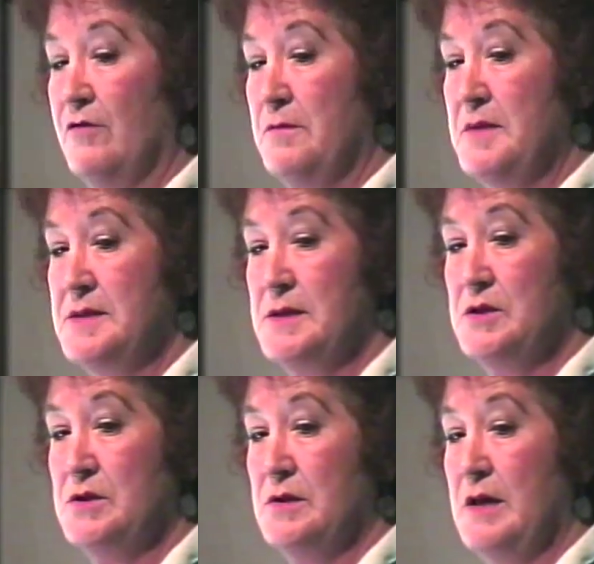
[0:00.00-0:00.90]
given a
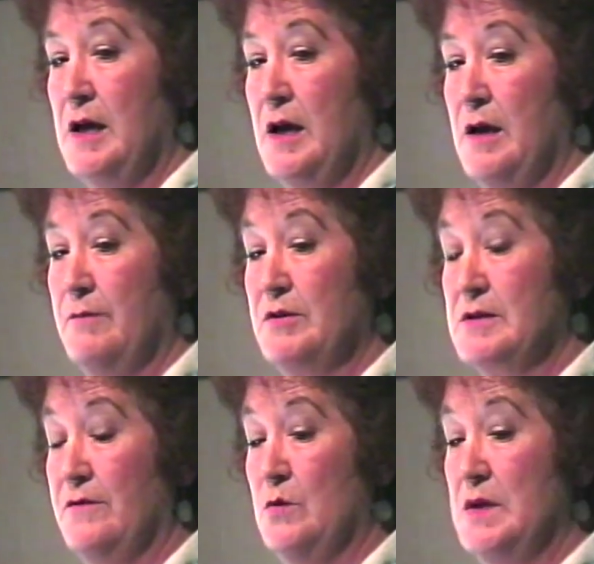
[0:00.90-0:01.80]
message,
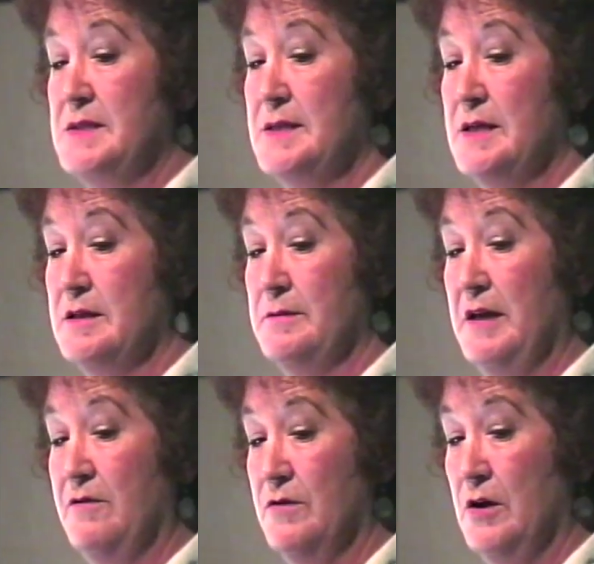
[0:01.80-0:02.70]
because I've always said to them,
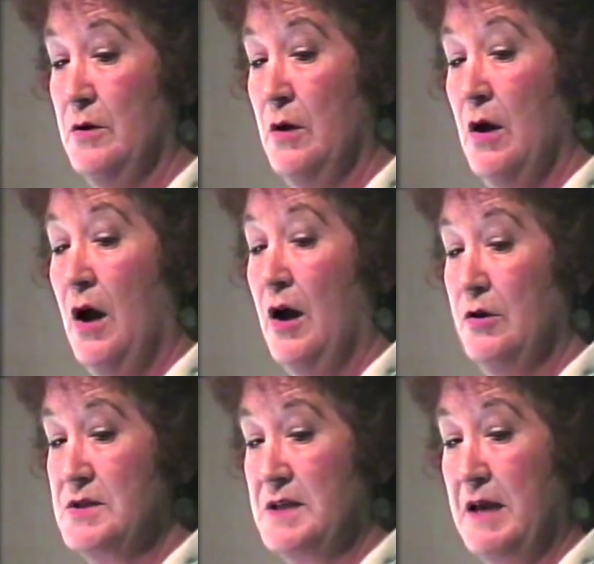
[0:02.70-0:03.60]
even though I used